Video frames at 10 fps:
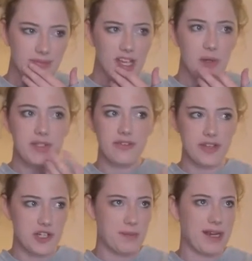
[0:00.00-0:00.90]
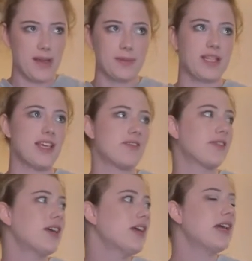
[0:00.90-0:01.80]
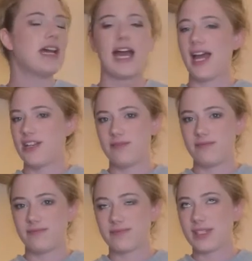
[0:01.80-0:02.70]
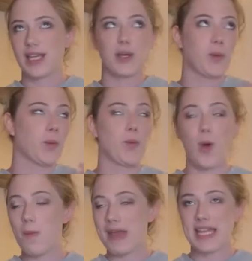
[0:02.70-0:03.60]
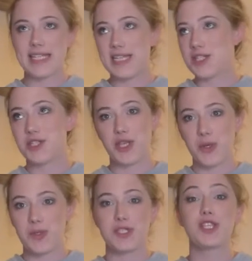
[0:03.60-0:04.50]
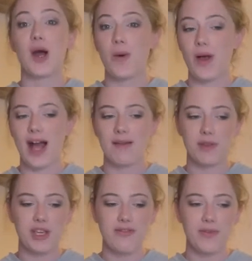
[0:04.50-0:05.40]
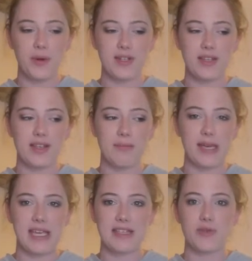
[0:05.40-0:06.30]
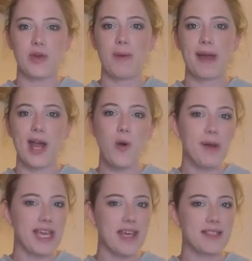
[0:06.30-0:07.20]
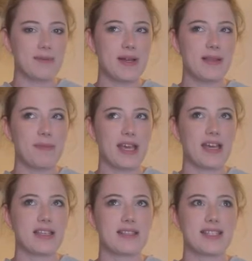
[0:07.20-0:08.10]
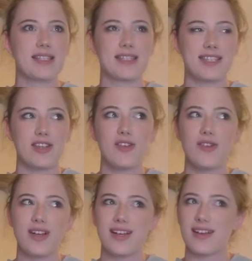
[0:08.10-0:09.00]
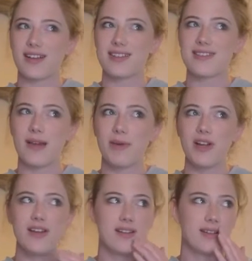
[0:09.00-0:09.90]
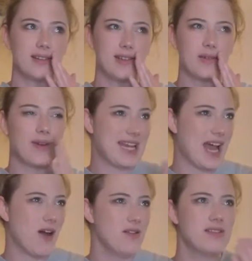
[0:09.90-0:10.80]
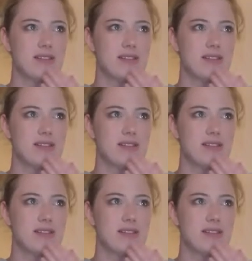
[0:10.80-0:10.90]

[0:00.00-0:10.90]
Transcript: who is a fisherman, I believe, and romance ensues. So I'm looking forward to picking this one up. I hope I can this month because it's still summer right now,